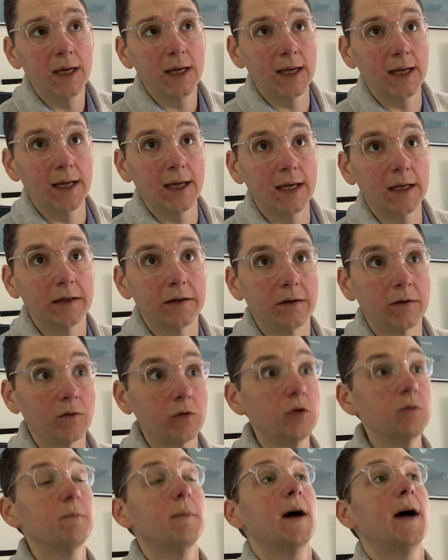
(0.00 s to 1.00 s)
And
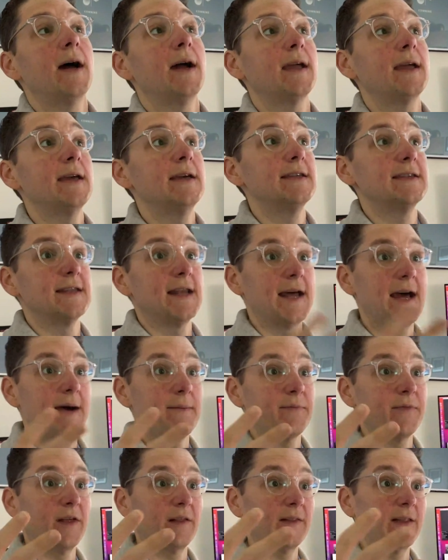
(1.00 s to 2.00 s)
Loopback is an
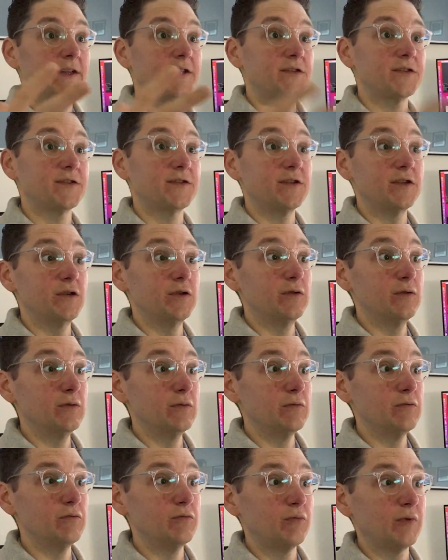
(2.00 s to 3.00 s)
app that lets
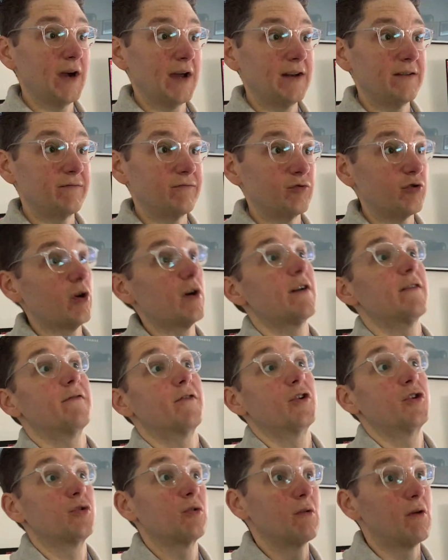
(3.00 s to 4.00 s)
you kind of draw
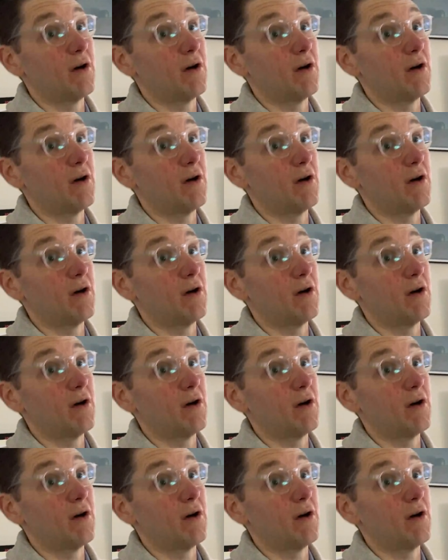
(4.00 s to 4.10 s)
virtual